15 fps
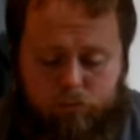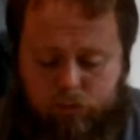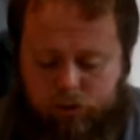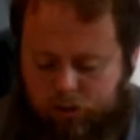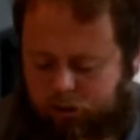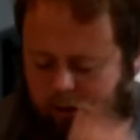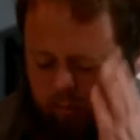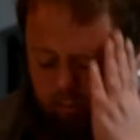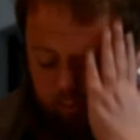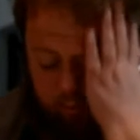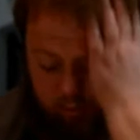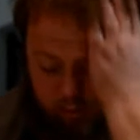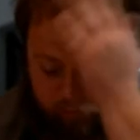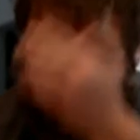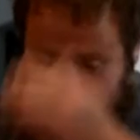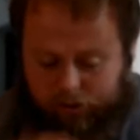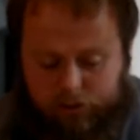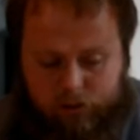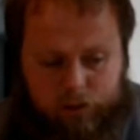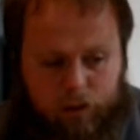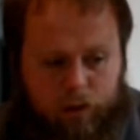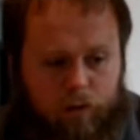And we're also going to be
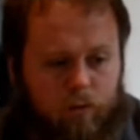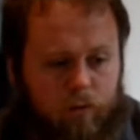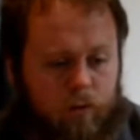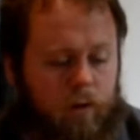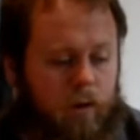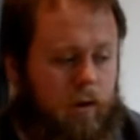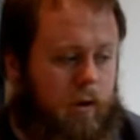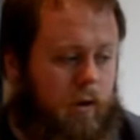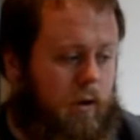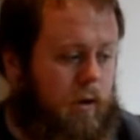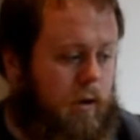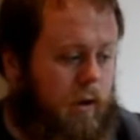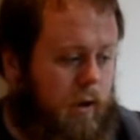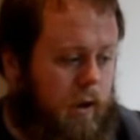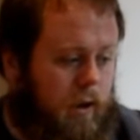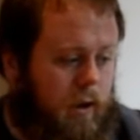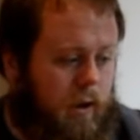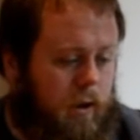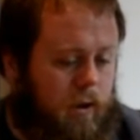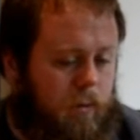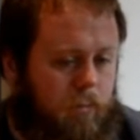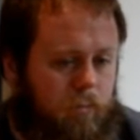testing
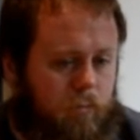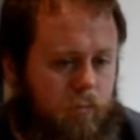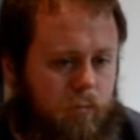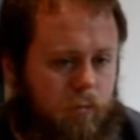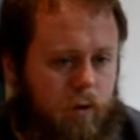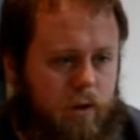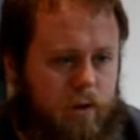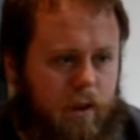its